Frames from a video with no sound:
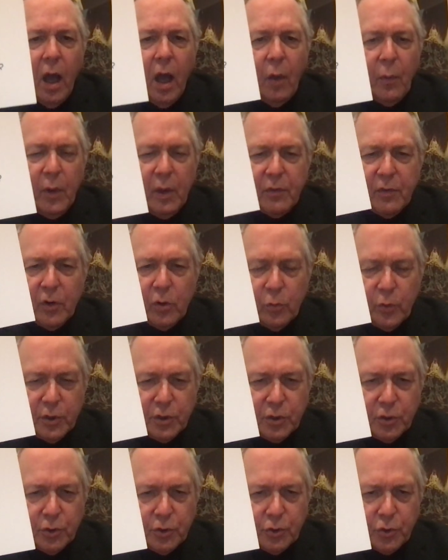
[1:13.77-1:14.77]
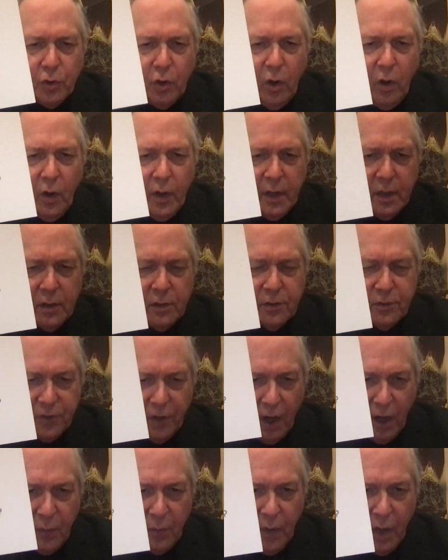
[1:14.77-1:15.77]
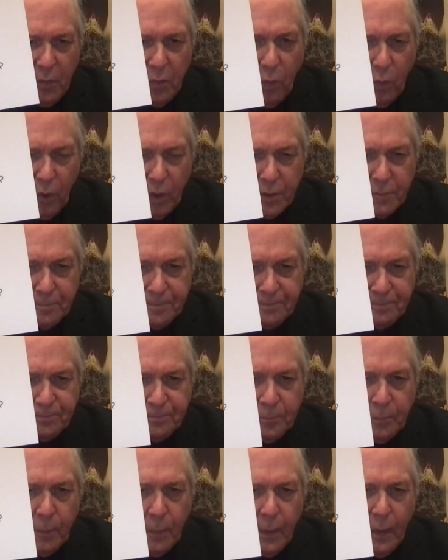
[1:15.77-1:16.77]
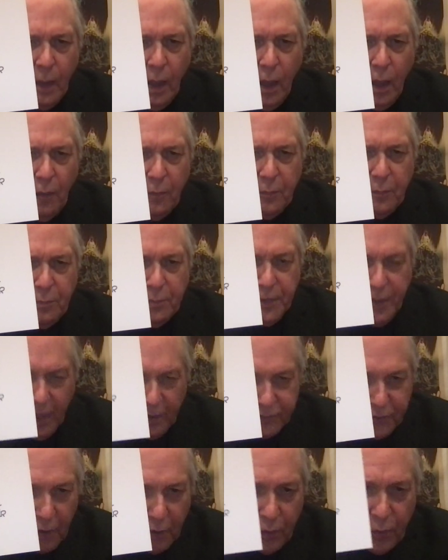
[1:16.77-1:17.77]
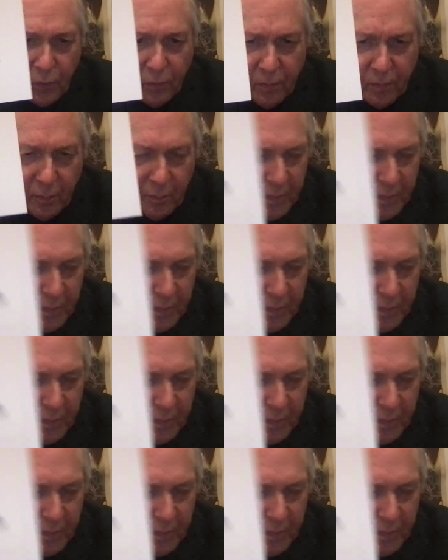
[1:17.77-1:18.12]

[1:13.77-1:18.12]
We have an original drawing signed by Mort of, guess who?